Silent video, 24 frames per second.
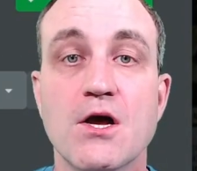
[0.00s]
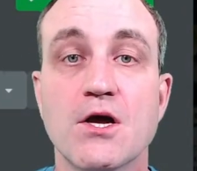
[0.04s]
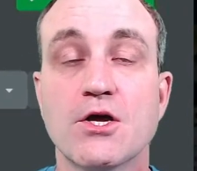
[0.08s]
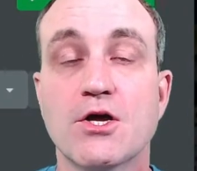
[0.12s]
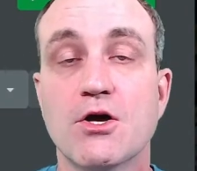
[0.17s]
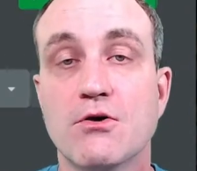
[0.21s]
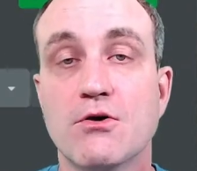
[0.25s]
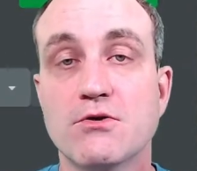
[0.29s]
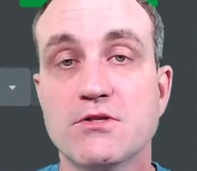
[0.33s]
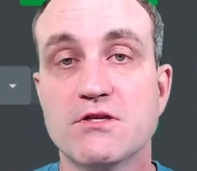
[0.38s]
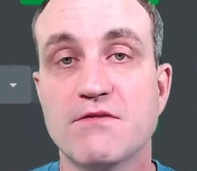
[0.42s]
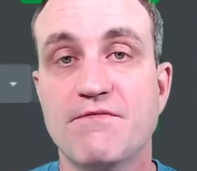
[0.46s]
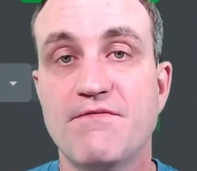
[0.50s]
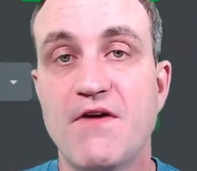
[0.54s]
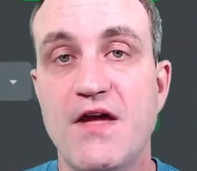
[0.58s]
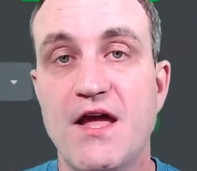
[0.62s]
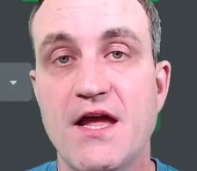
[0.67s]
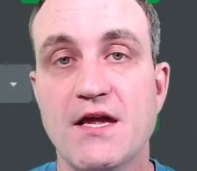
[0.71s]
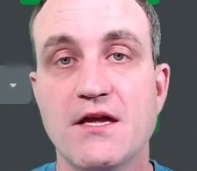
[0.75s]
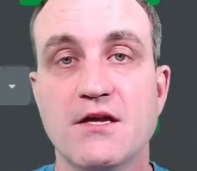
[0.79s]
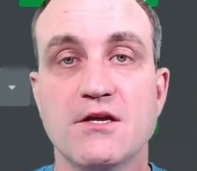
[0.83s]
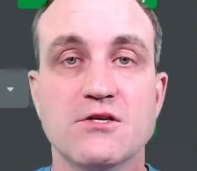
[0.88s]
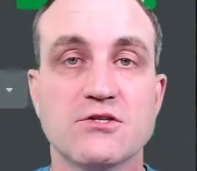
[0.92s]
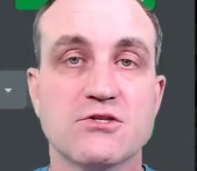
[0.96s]

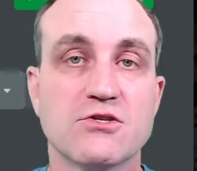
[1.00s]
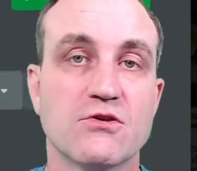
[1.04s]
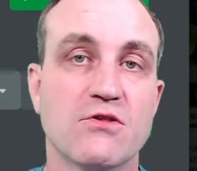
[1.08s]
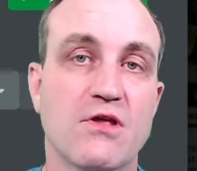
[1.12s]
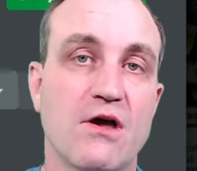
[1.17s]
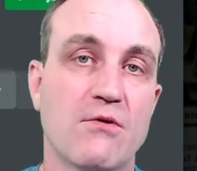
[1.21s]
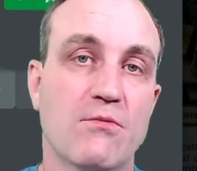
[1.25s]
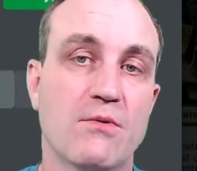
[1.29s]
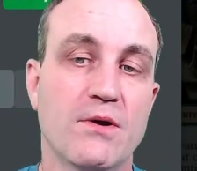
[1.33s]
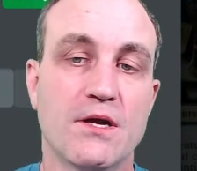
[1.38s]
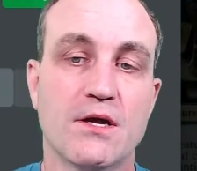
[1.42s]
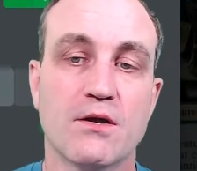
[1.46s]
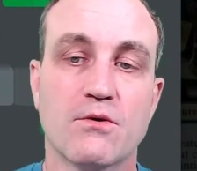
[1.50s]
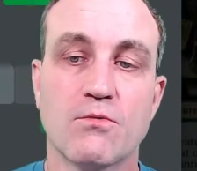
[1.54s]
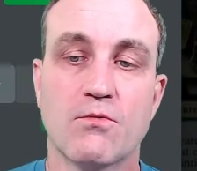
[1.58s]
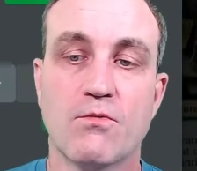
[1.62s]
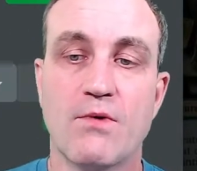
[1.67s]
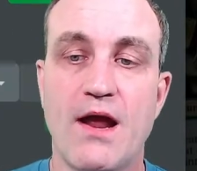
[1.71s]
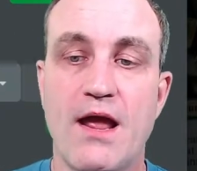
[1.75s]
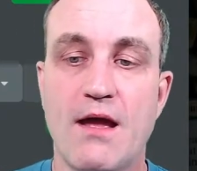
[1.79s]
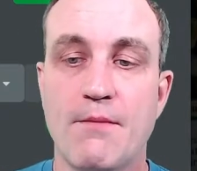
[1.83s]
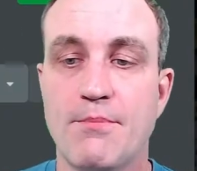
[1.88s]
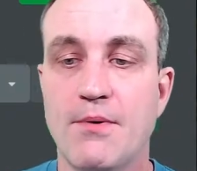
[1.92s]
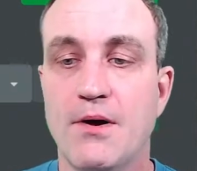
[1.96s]
Cultivate, so that we can
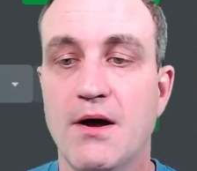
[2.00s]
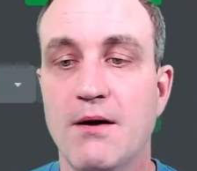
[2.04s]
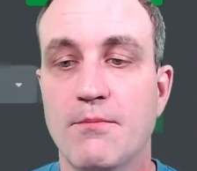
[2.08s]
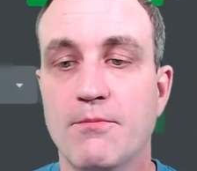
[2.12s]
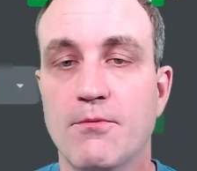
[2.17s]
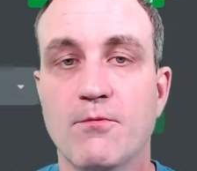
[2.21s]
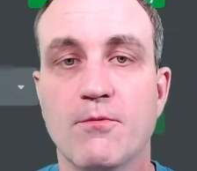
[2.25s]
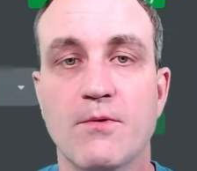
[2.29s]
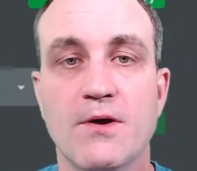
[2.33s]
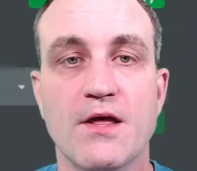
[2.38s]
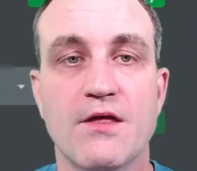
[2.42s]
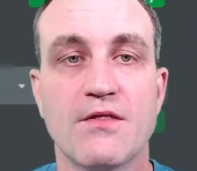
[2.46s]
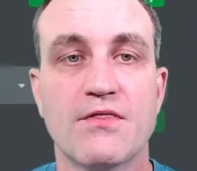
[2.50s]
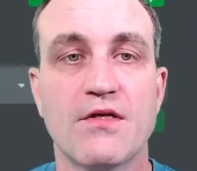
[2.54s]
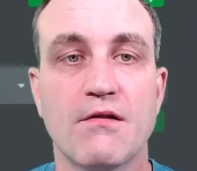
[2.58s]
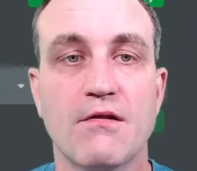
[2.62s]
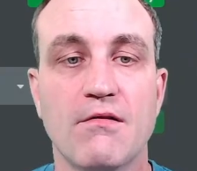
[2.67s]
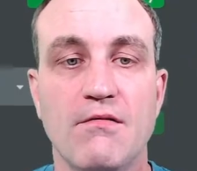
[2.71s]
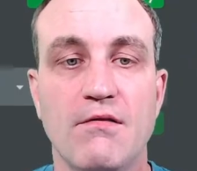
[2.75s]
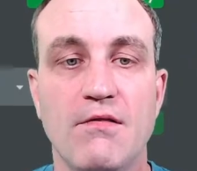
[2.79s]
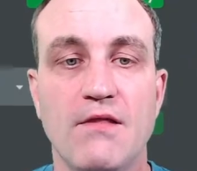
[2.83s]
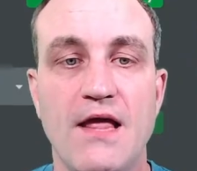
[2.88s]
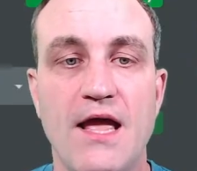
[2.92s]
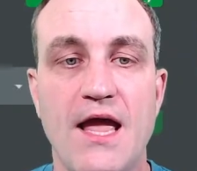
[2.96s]
ramp up with
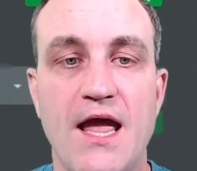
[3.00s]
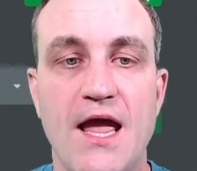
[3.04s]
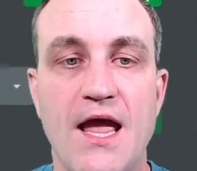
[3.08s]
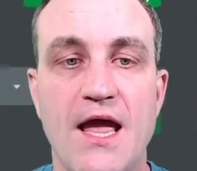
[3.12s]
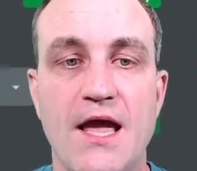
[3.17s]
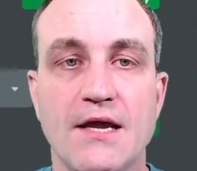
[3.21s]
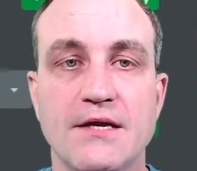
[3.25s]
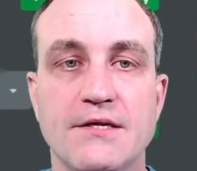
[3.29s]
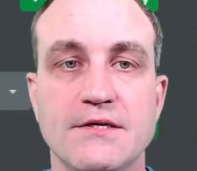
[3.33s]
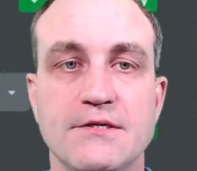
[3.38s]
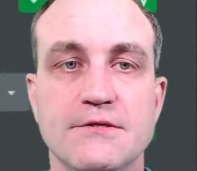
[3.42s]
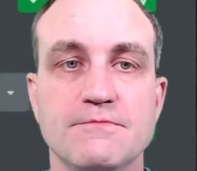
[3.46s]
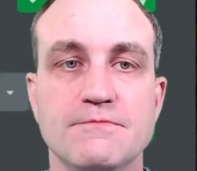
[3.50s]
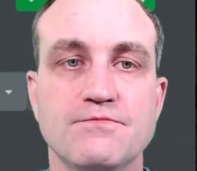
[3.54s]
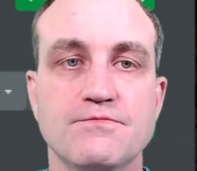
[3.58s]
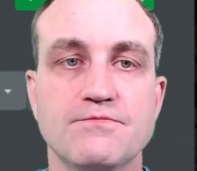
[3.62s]
land.